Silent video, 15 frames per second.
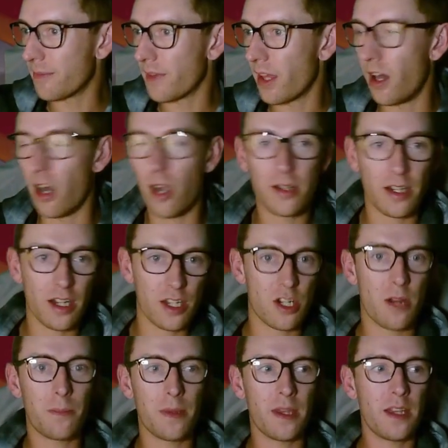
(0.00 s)
I'm going to
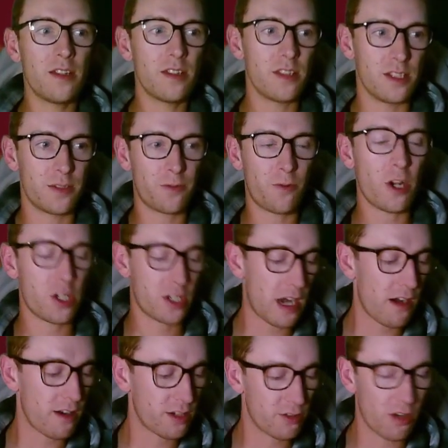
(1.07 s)
jump in this fresh
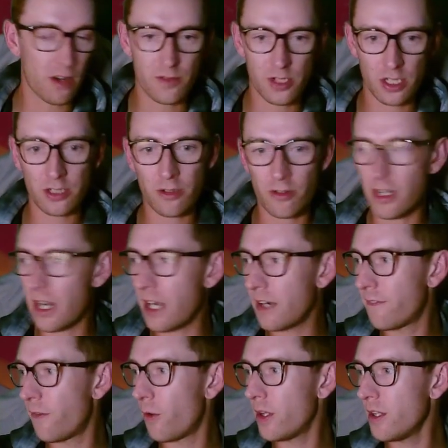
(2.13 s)
character I've just created
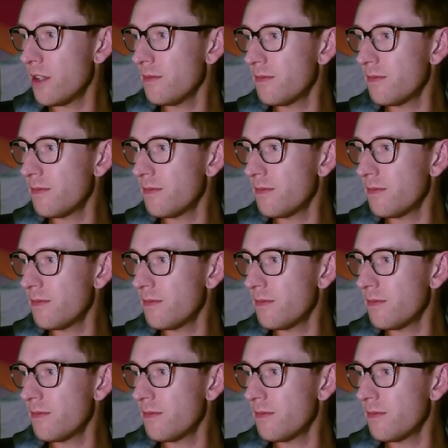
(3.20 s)
for you.